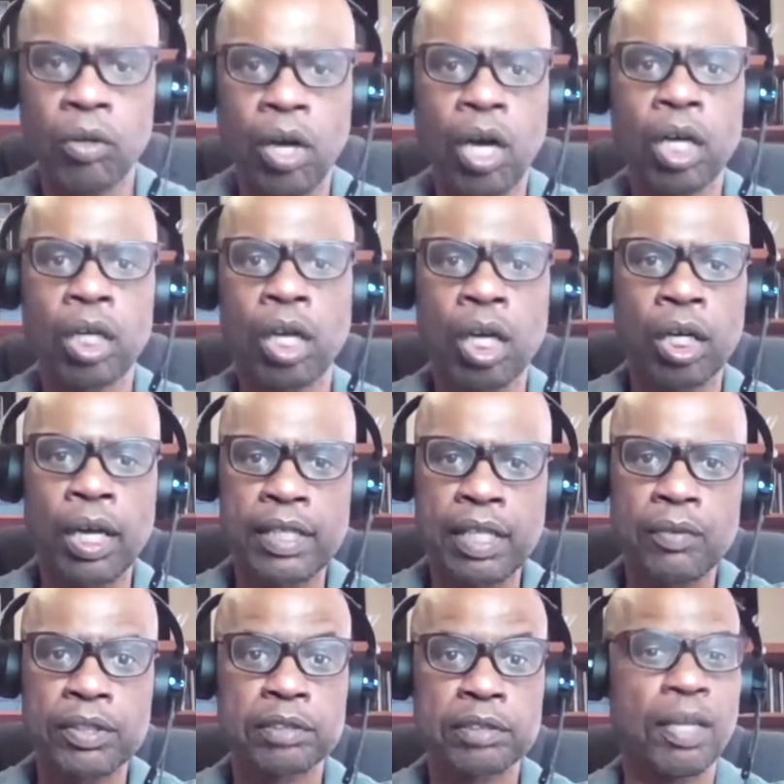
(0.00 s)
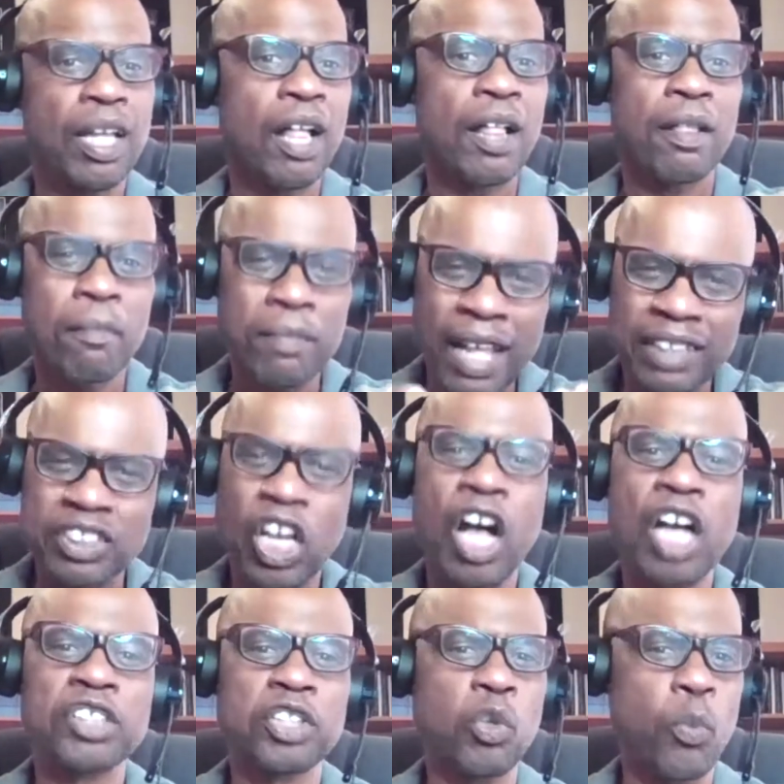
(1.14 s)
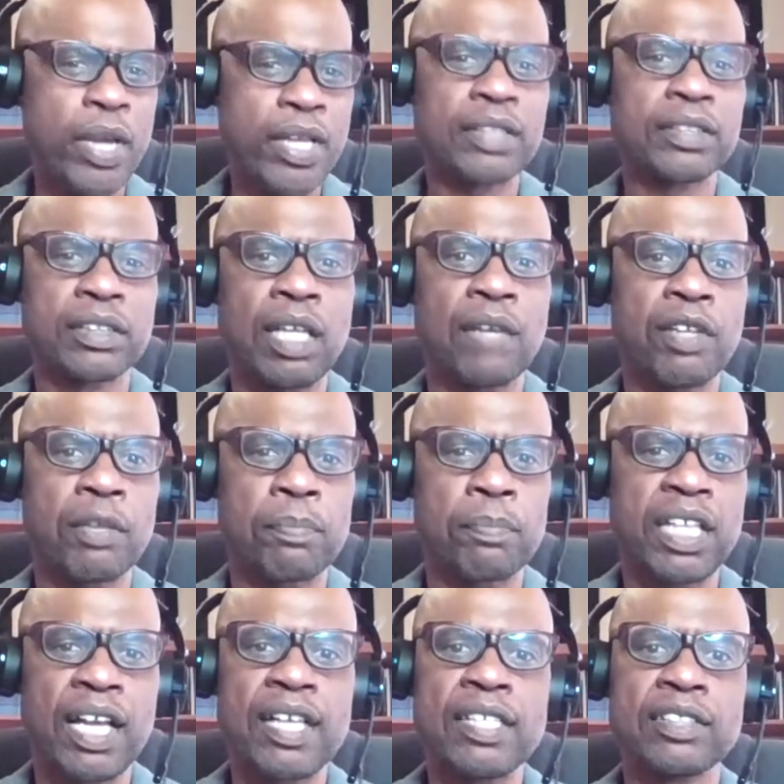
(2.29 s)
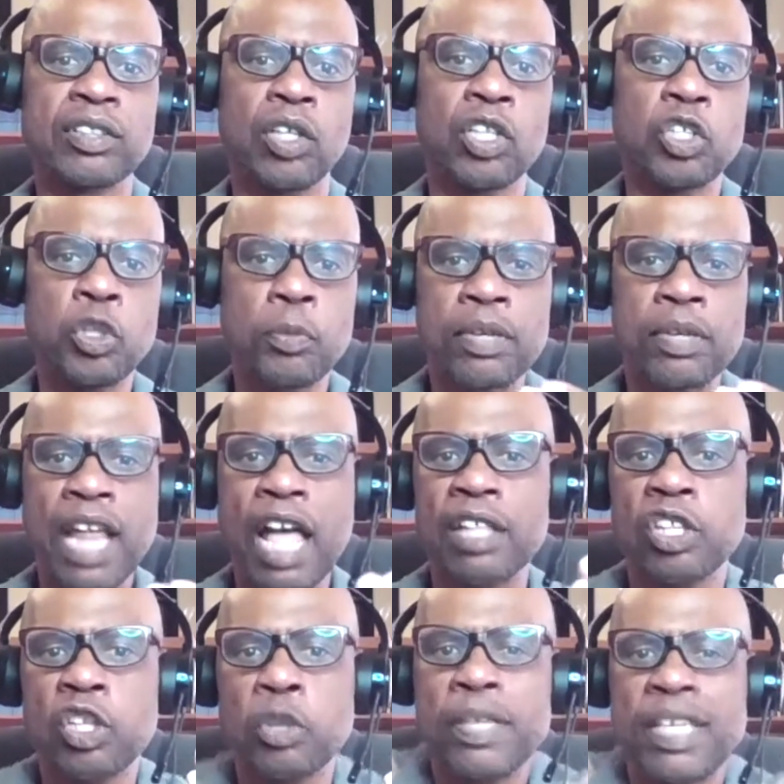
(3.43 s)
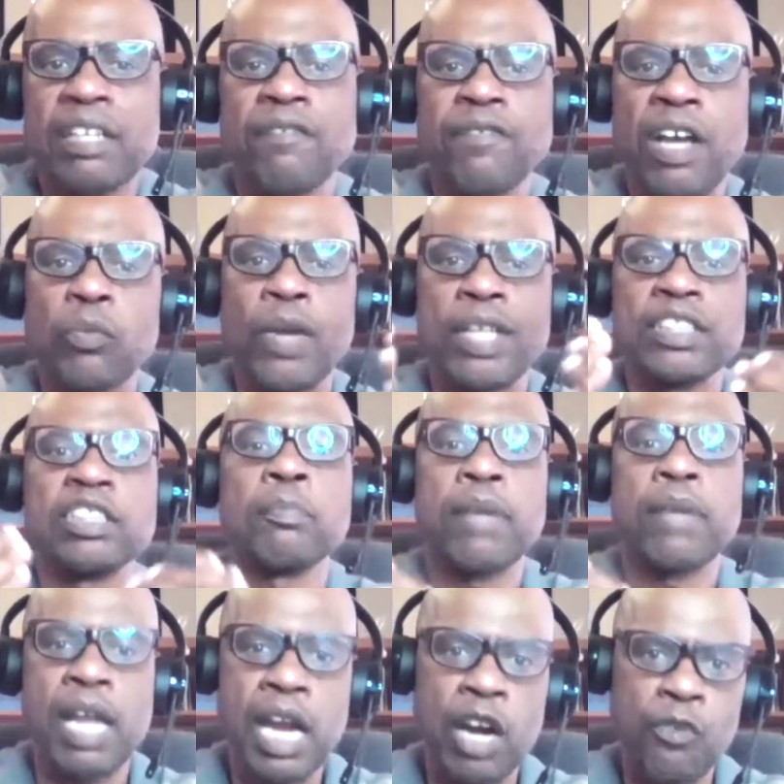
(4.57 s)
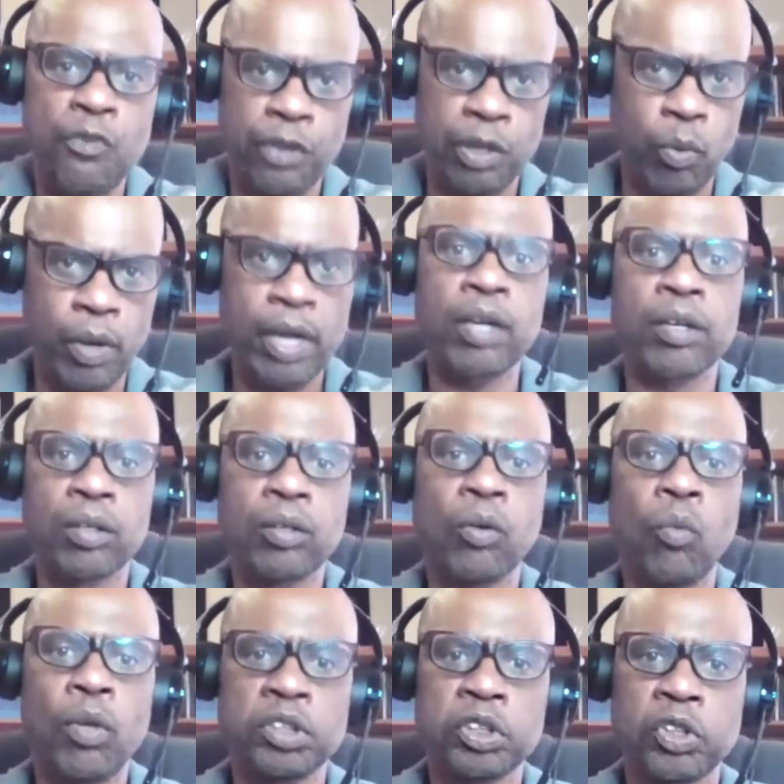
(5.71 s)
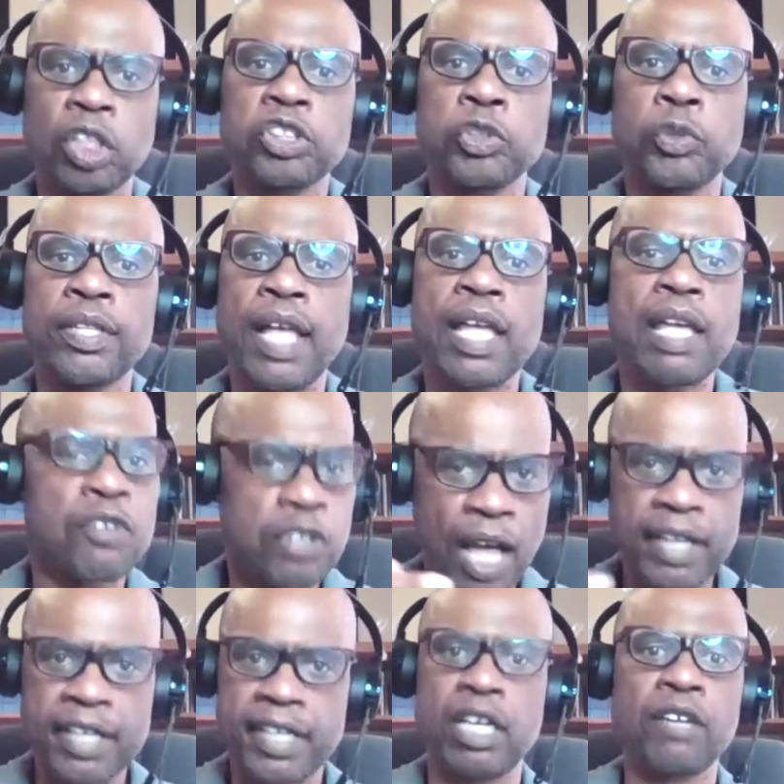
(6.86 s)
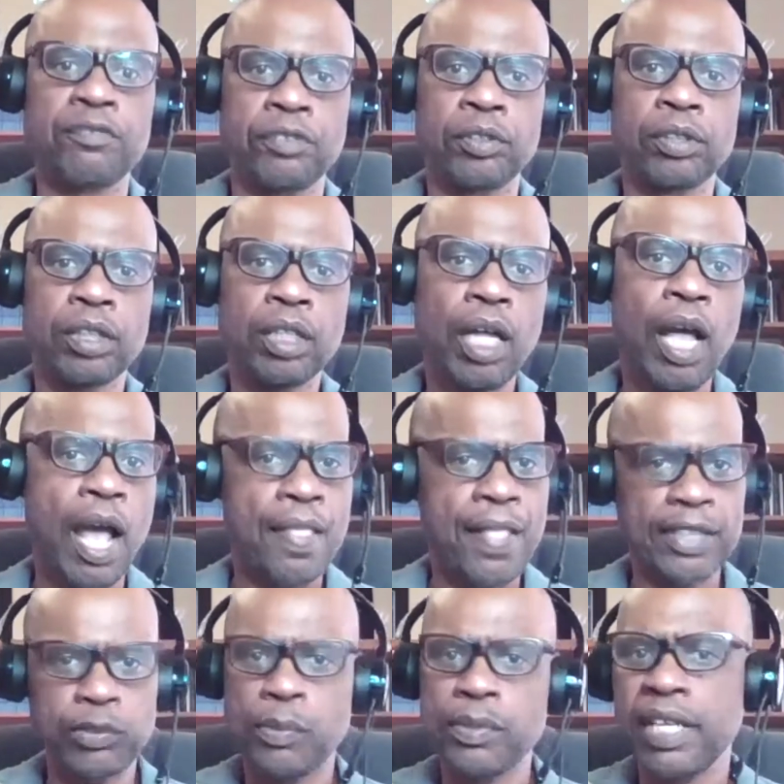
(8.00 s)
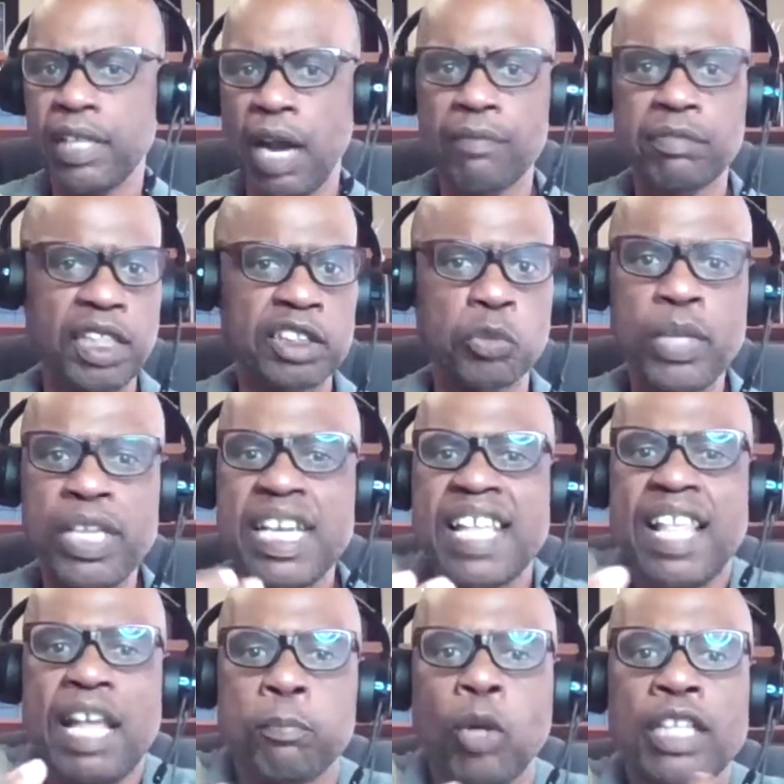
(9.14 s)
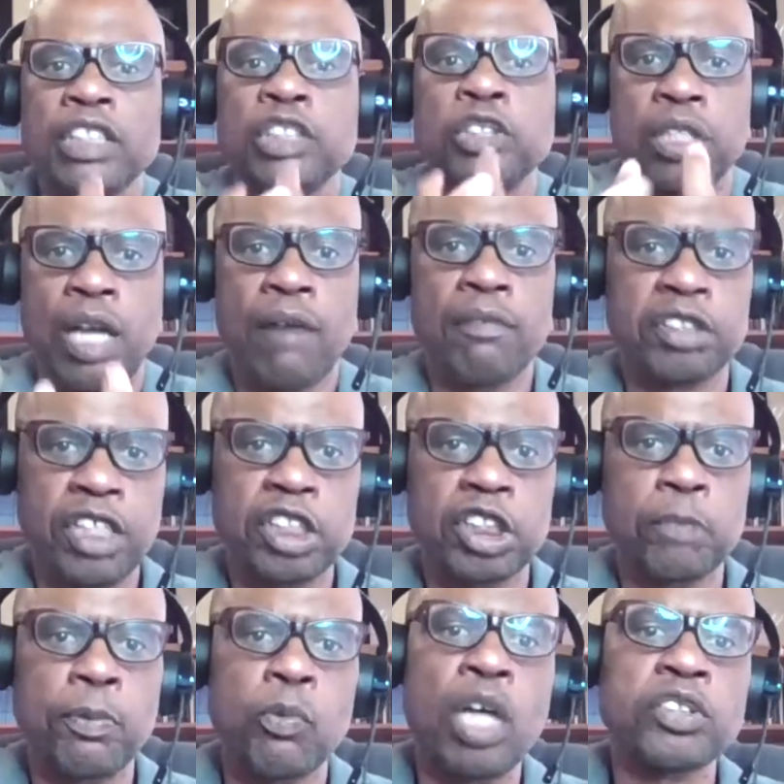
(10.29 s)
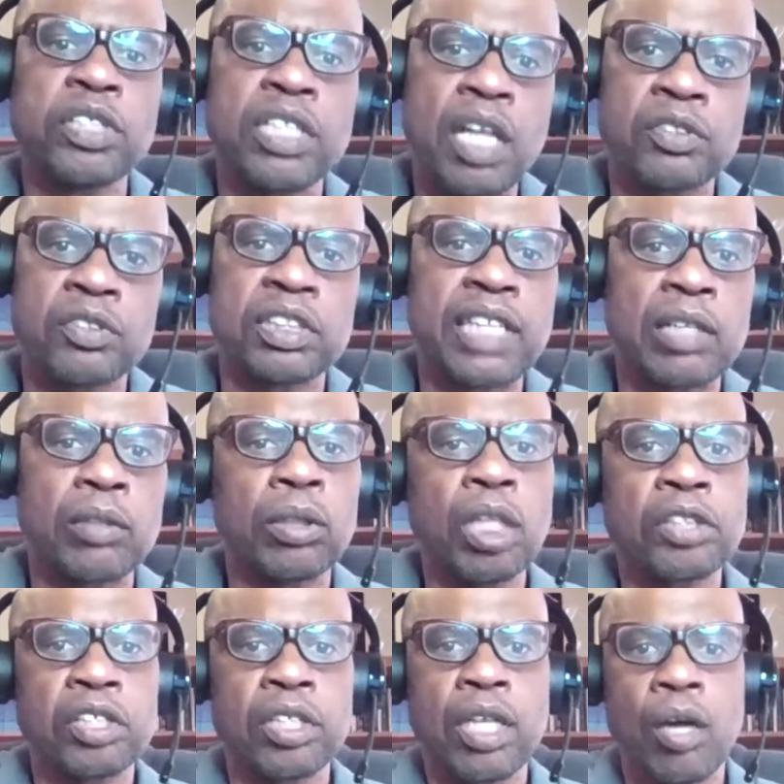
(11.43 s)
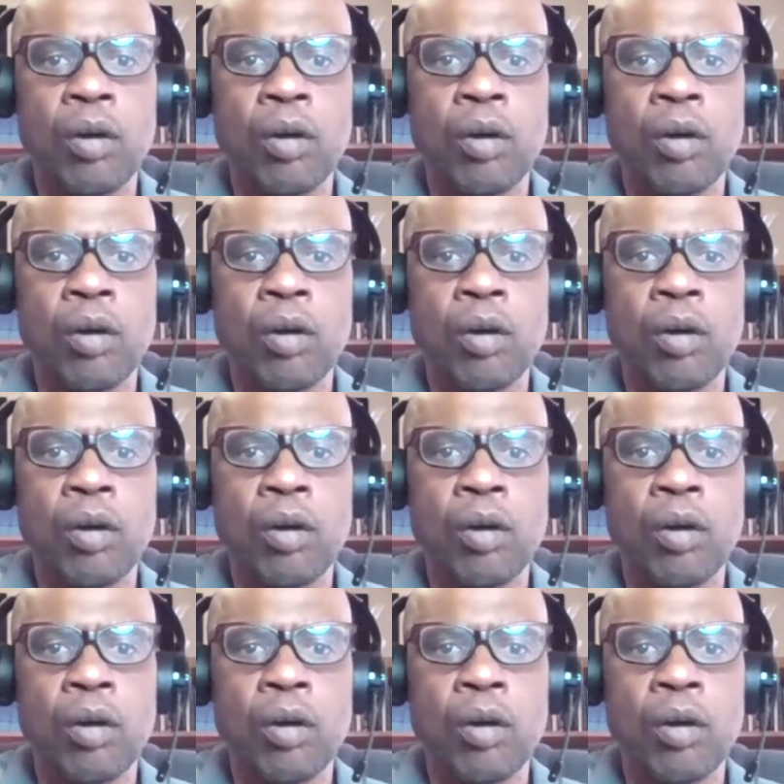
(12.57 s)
are anti-racist. That's also the weaknesses of it, because you begin to find racism everywhere once you start doing that, if you're not careful. And that's why we need conversation. We need it brought into the conversation, but we also need others to say, look,